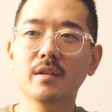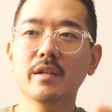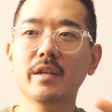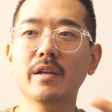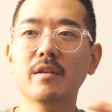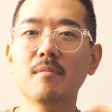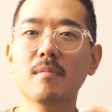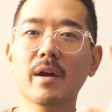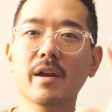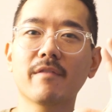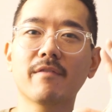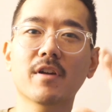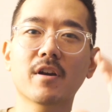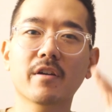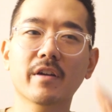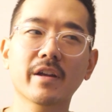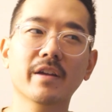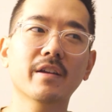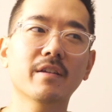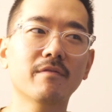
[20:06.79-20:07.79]
in my
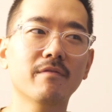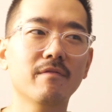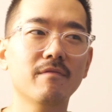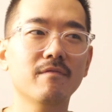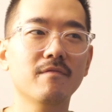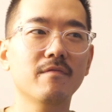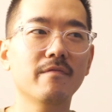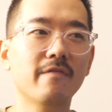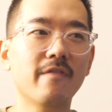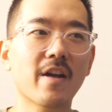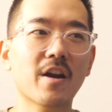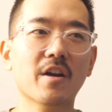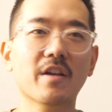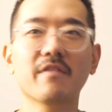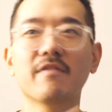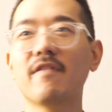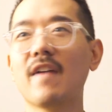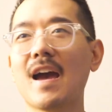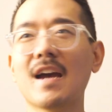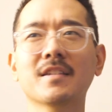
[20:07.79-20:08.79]
very, very
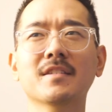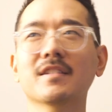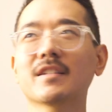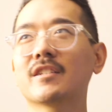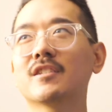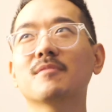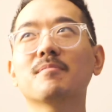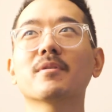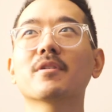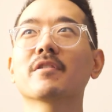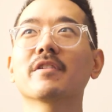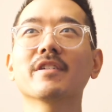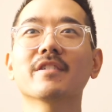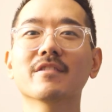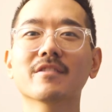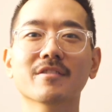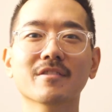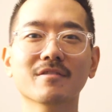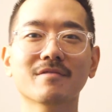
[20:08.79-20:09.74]
vast experience